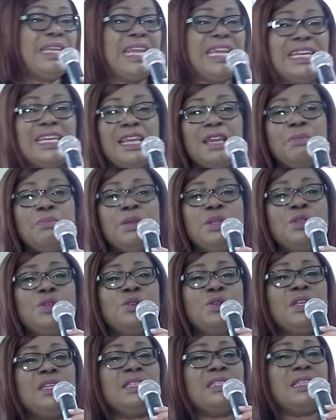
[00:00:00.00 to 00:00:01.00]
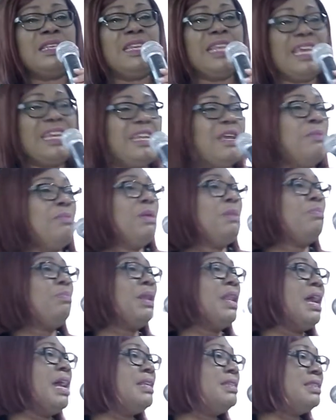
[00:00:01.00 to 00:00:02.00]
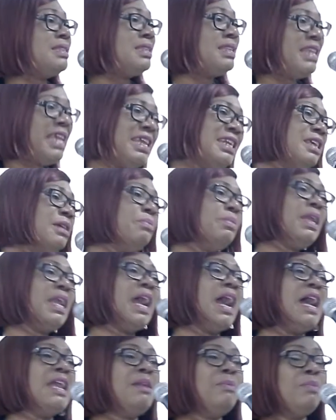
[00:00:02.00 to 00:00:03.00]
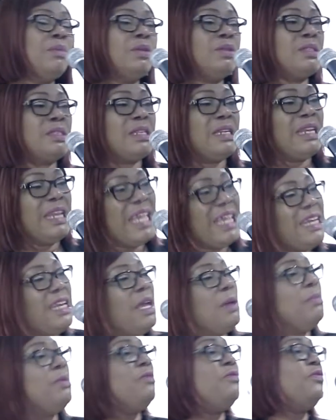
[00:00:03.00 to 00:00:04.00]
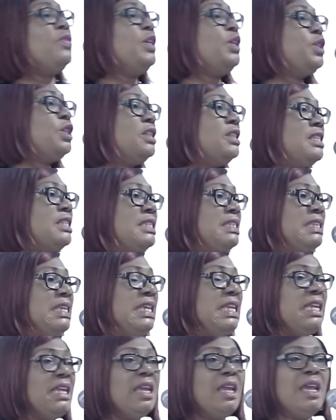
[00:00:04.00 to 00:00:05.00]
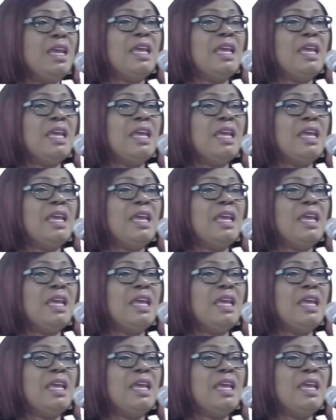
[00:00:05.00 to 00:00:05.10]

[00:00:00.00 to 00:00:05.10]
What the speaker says: Let there be trees, let there be plants, let there be animals, let there be fish in the sea.